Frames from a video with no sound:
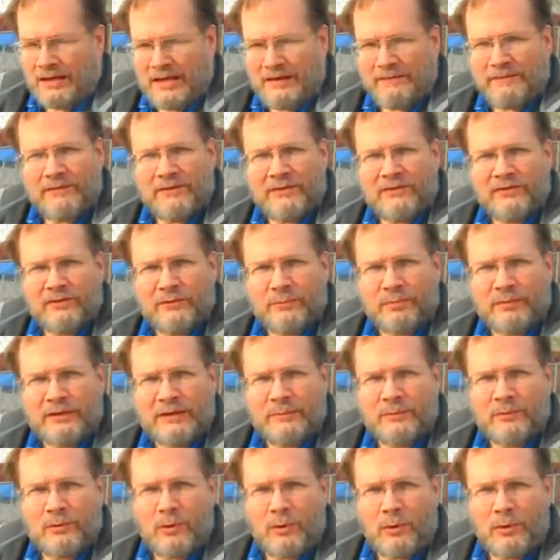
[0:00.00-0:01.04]
Even the
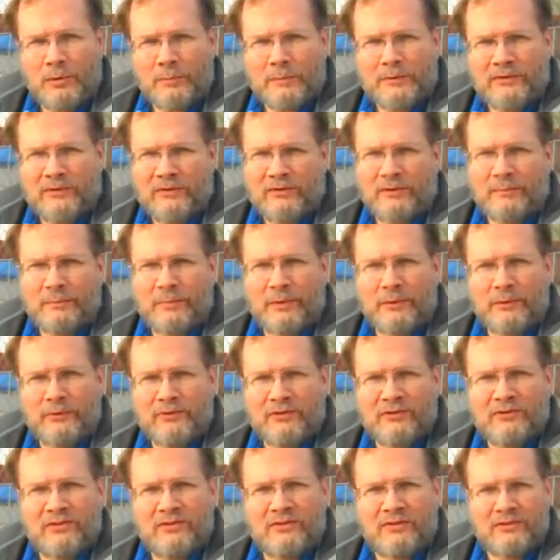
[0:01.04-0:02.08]
Supreme Court, which is
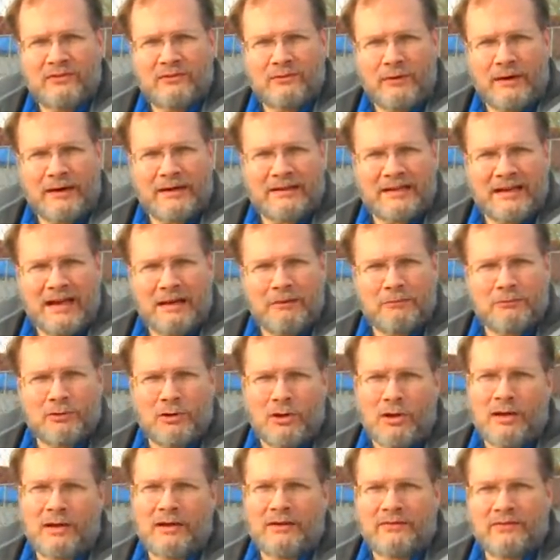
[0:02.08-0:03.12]
supposed to strike
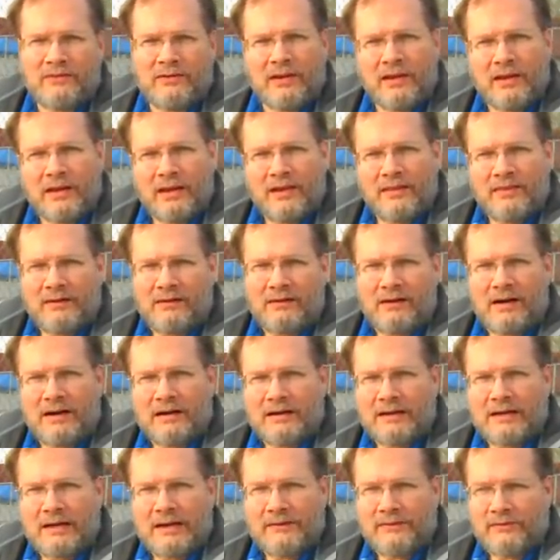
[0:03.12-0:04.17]
down laws that are
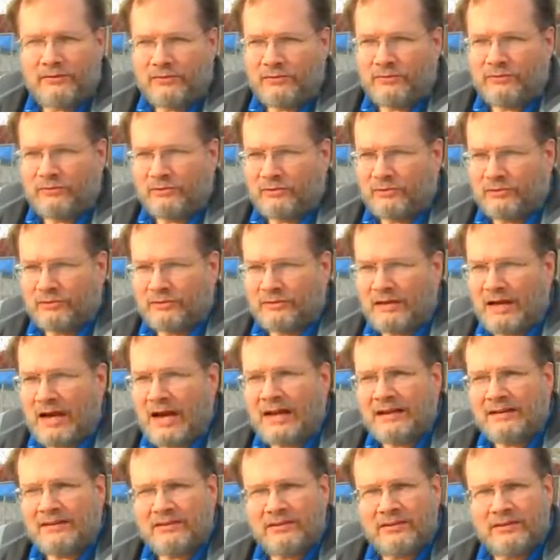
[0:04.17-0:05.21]
unconstitutional or
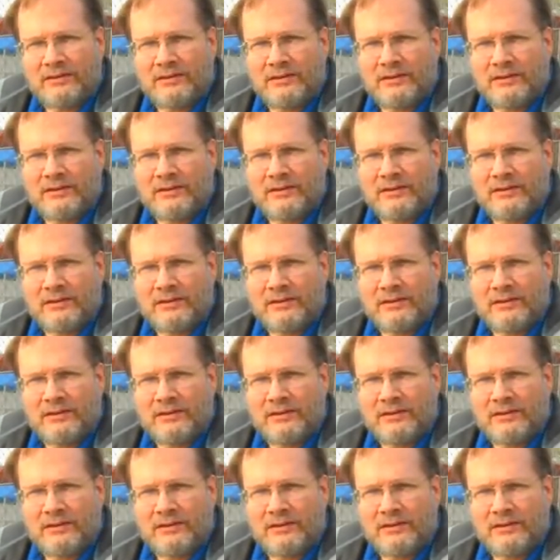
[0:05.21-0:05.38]
not,